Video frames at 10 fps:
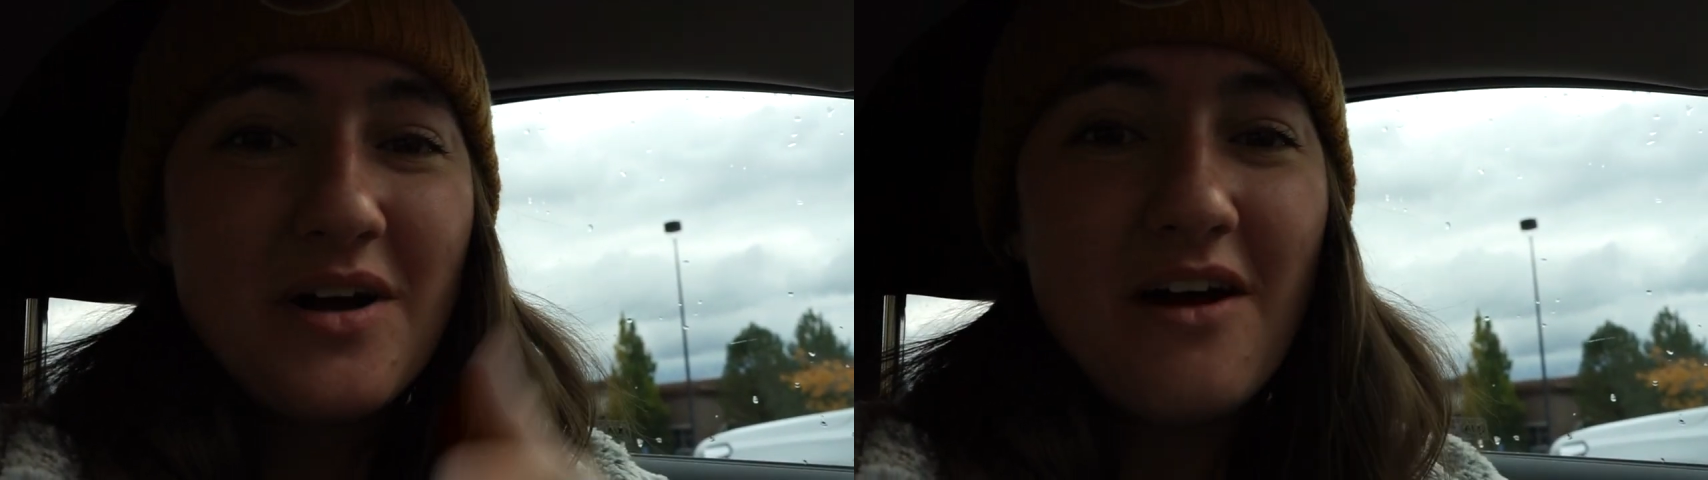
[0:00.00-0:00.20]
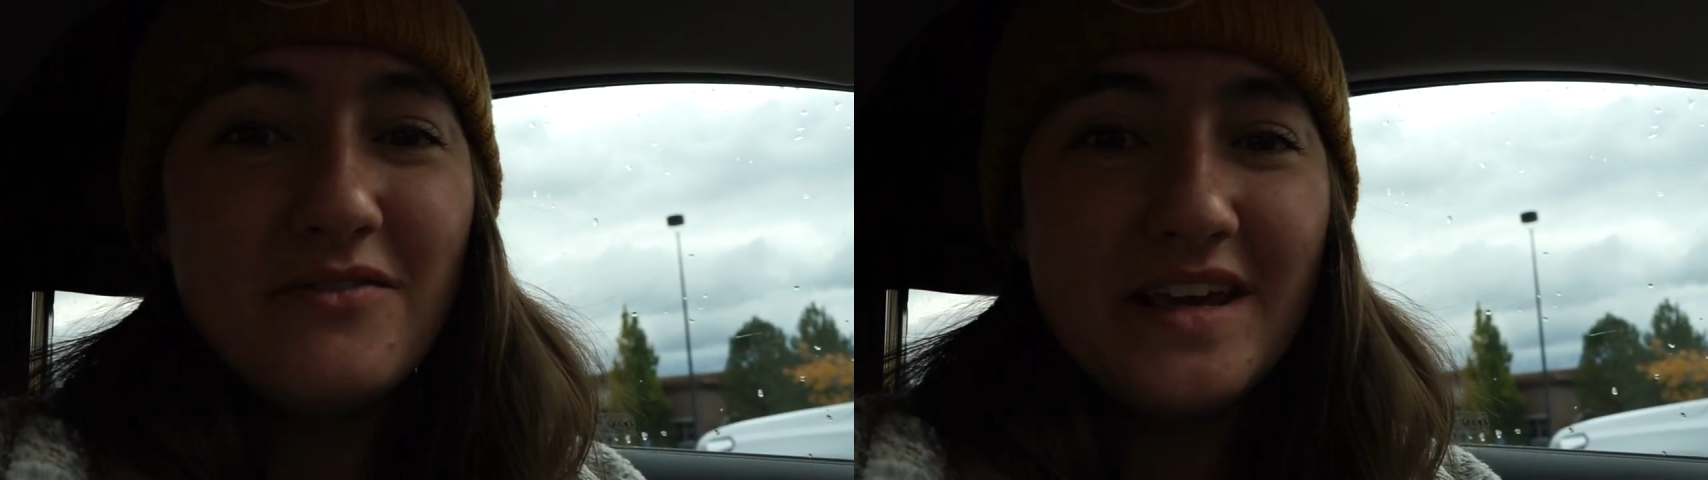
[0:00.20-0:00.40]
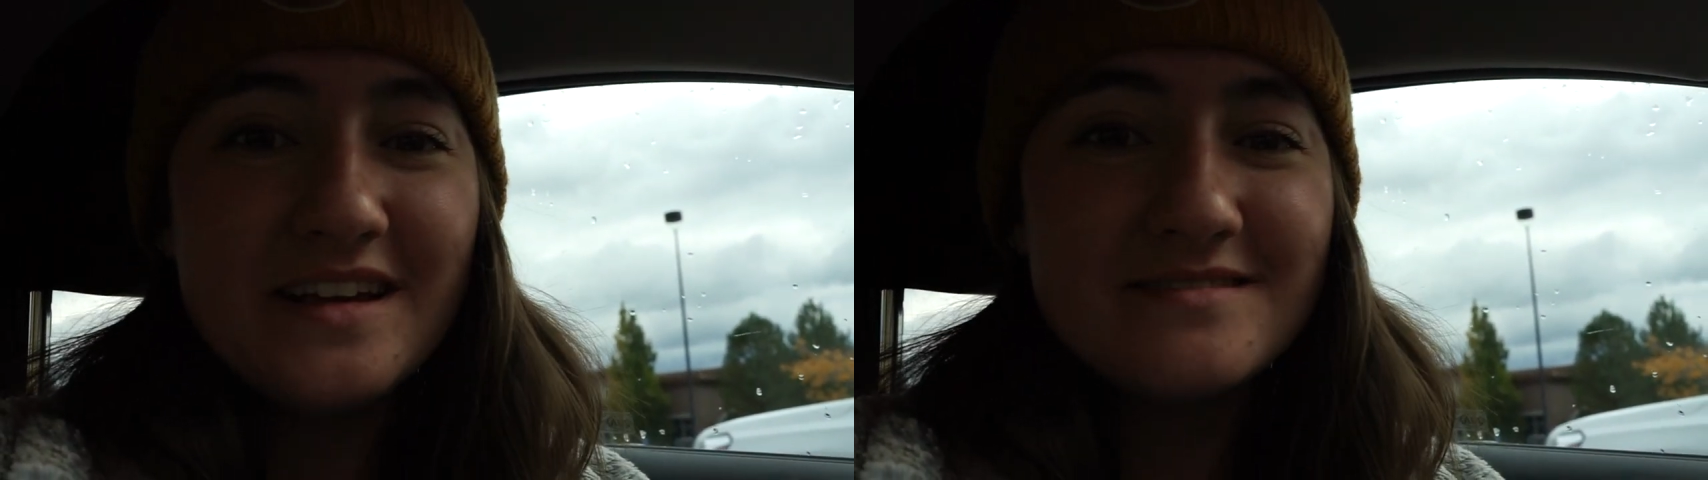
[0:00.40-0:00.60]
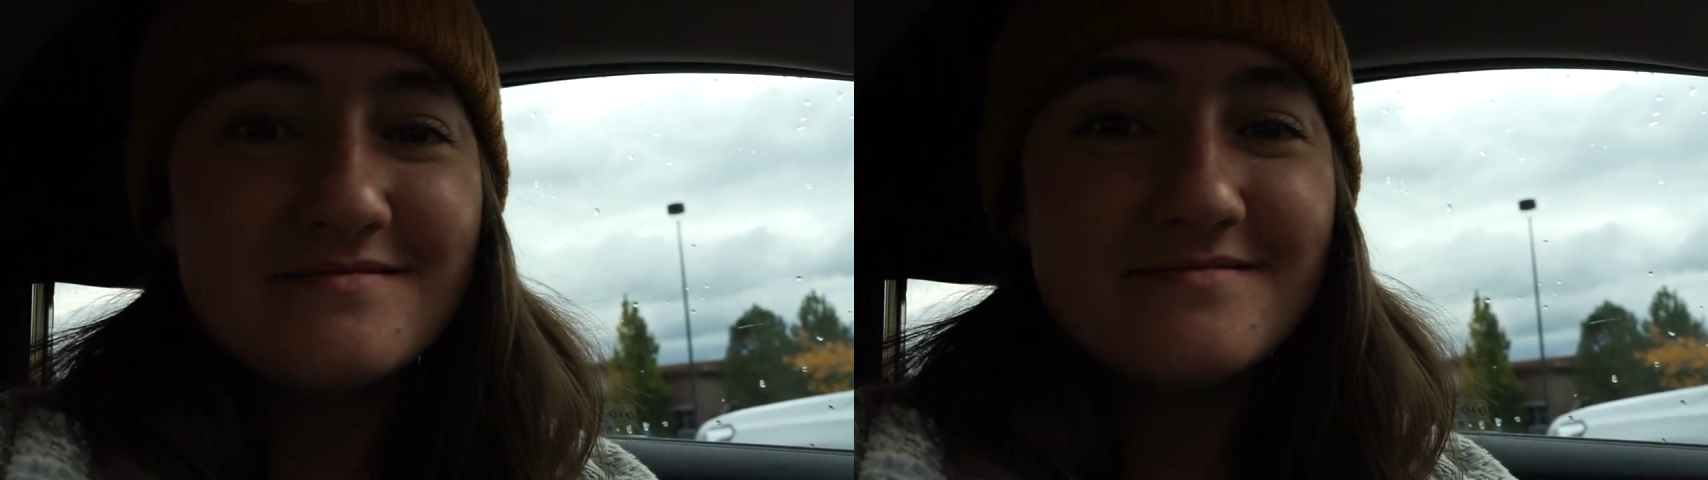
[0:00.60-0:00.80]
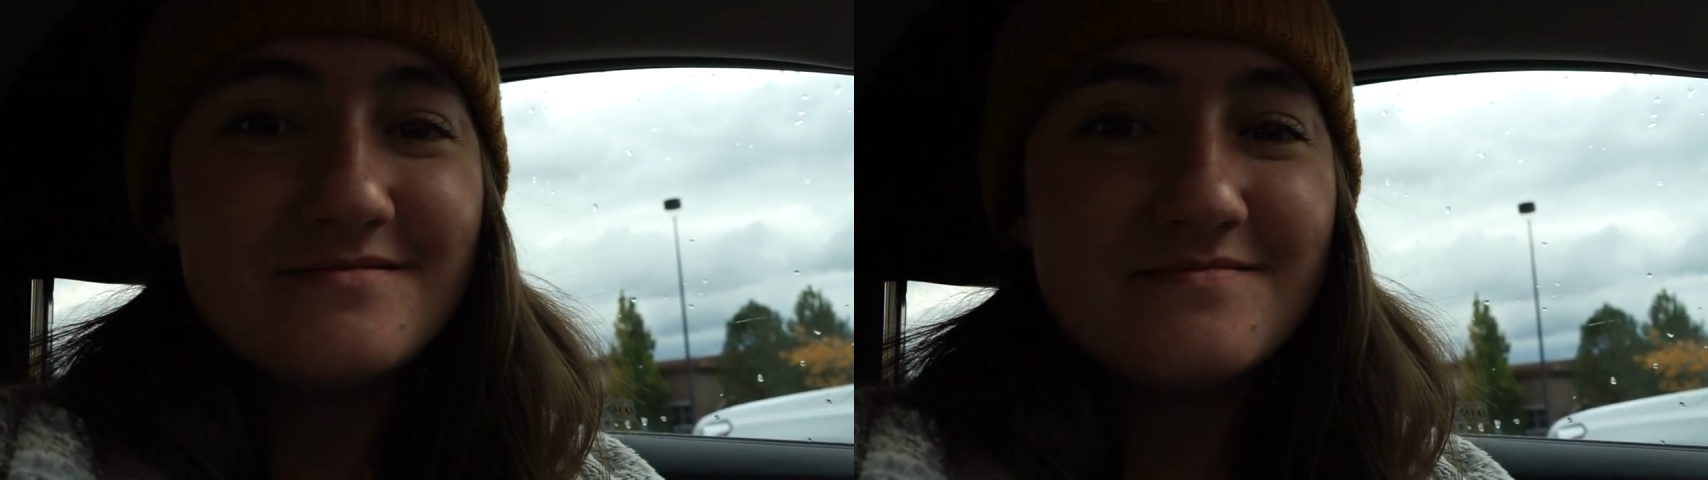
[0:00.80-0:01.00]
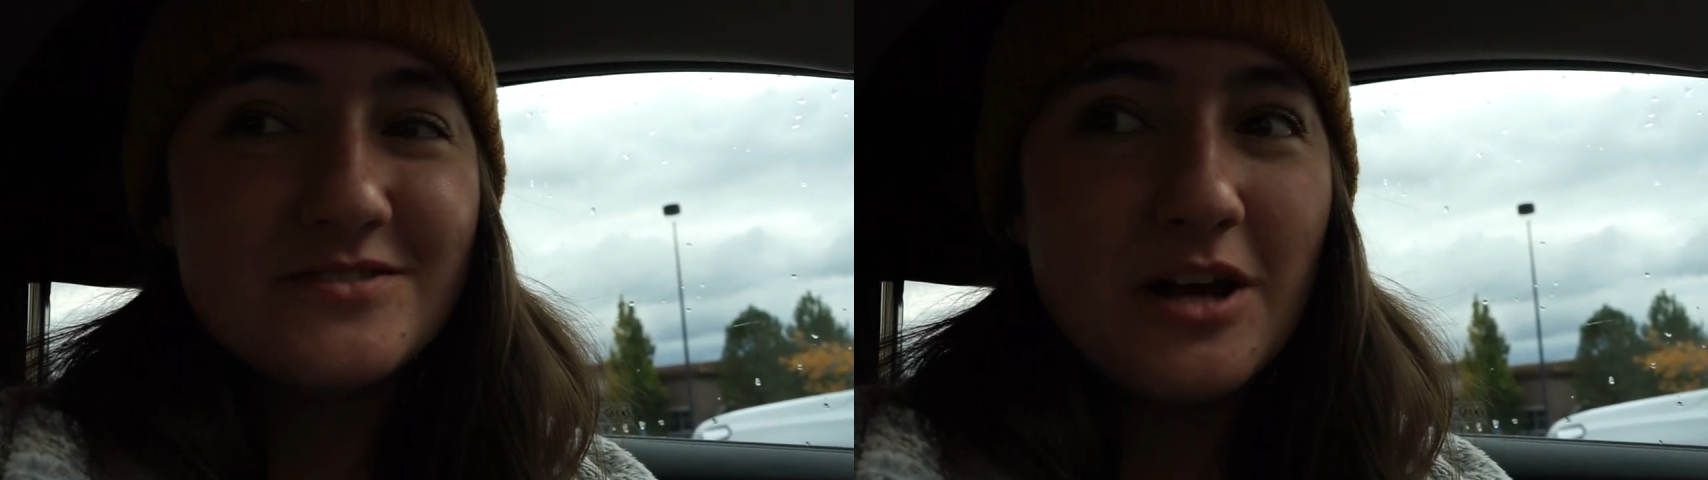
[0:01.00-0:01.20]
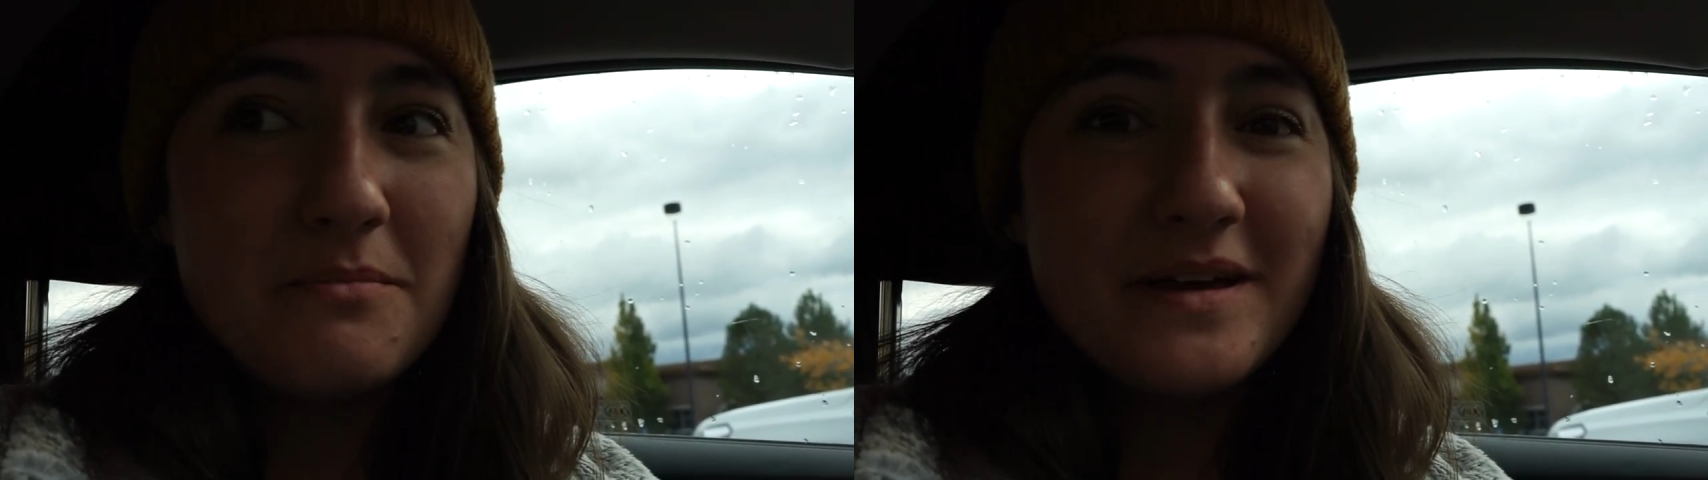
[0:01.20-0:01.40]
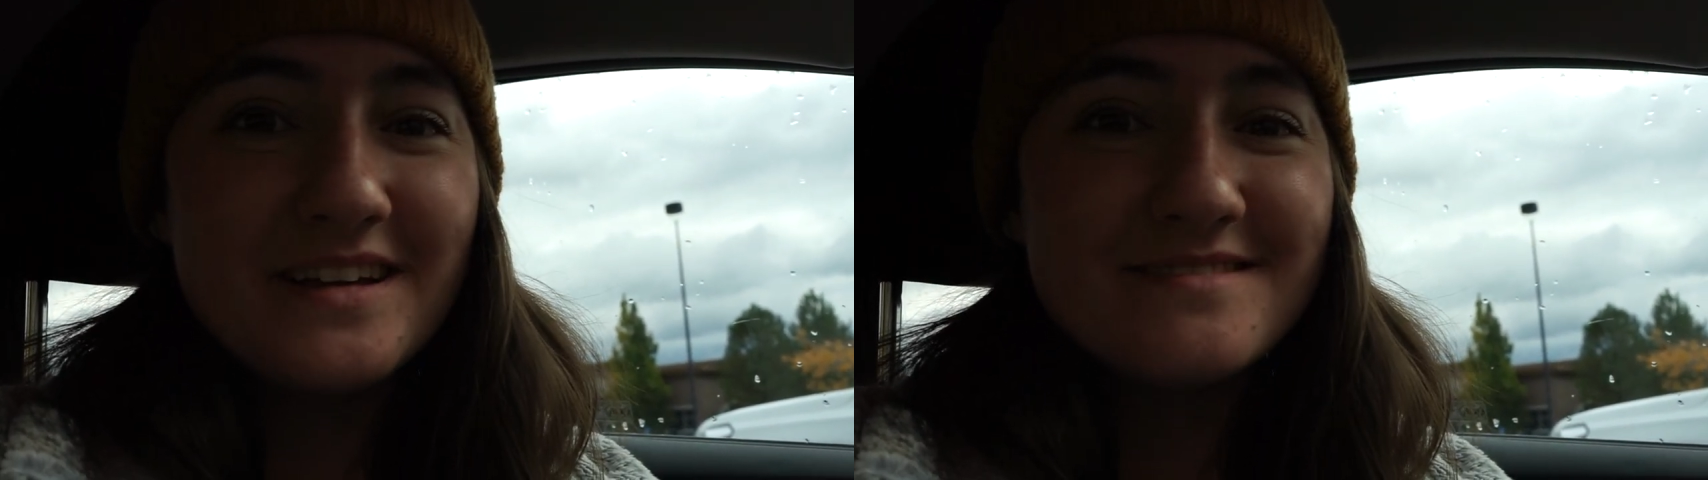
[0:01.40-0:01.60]
coffee
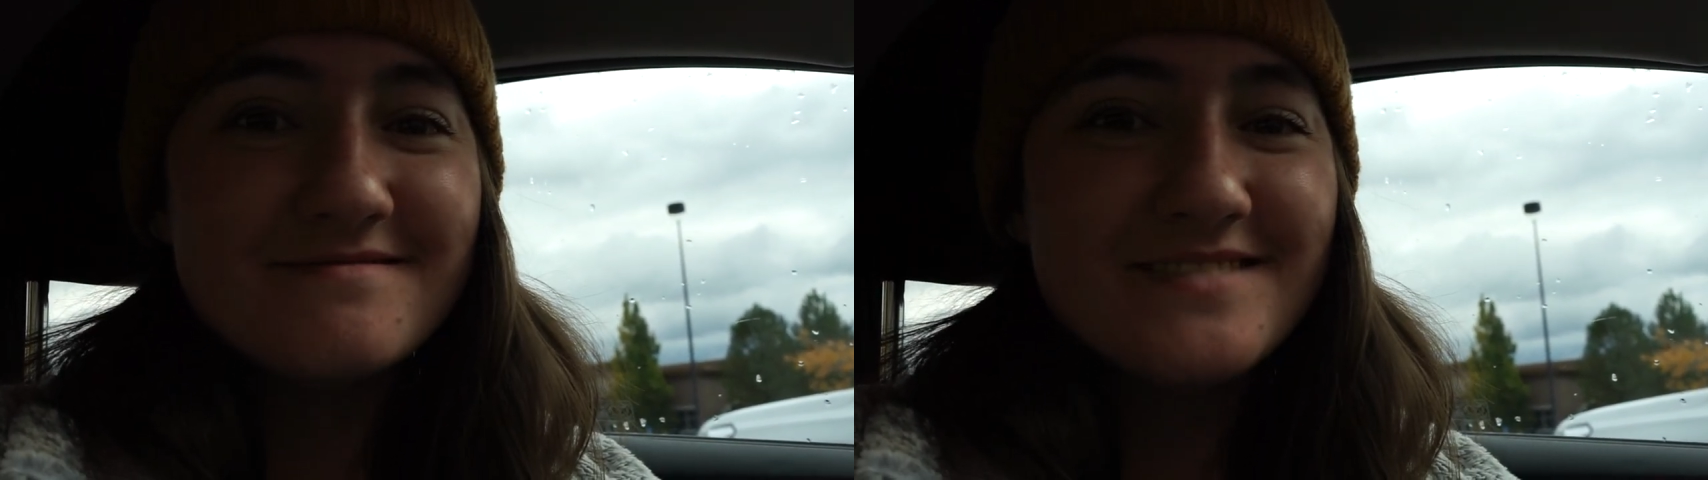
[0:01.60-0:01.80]
shopping.